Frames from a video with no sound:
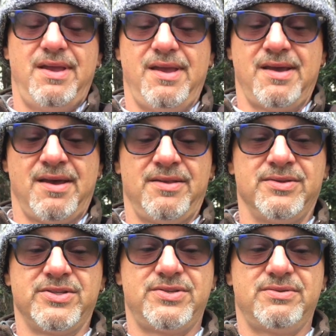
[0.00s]

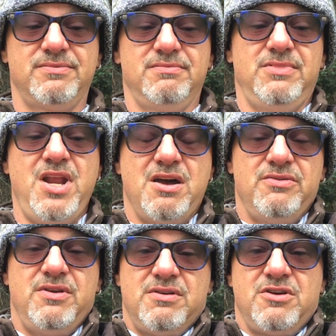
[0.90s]
And,
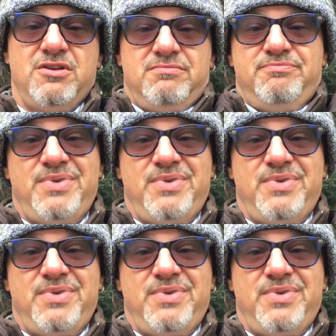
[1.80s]
they're a good